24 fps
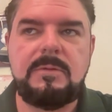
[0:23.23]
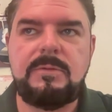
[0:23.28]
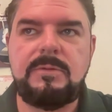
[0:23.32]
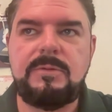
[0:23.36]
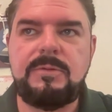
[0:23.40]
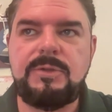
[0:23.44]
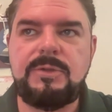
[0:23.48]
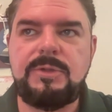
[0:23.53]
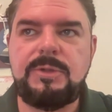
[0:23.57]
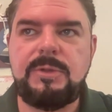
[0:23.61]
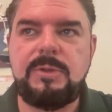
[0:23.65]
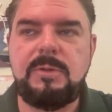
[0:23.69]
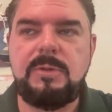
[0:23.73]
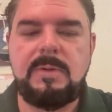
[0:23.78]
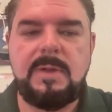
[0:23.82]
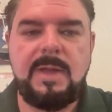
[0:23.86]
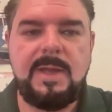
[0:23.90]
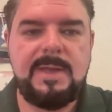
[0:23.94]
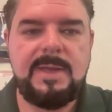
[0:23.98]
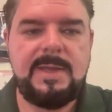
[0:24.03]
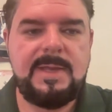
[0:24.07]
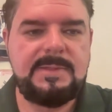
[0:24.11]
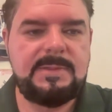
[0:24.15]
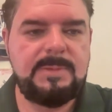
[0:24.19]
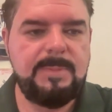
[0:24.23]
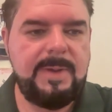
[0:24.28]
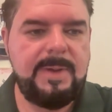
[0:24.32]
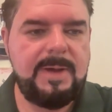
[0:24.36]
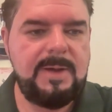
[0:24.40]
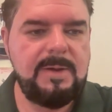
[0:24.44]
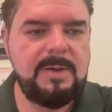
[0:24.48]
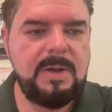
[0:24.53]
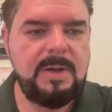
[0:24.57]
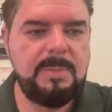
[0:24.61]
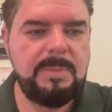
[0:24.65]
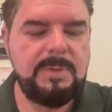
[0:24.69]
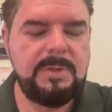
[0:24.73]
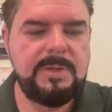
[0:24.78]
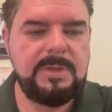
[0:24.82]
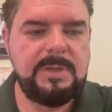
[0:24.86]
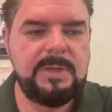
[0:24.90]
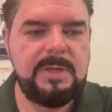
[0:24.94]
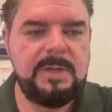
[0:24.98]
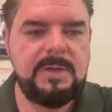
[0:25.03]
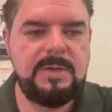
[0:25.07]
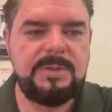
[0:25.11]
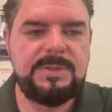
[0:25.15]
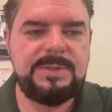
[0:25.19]
shoot, I guess about a couple of
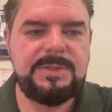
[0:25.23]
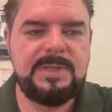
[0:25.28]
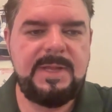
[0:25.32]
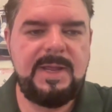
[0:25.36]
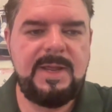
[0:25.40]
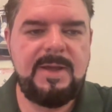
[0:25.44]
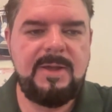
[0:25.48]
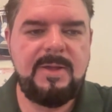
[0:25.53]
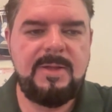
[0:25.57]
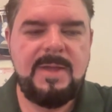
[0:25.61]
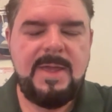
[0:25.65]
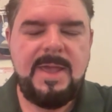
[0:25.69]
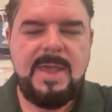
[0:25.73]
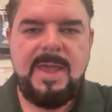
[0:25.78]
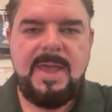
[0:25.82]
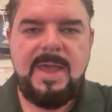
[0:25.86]
years now.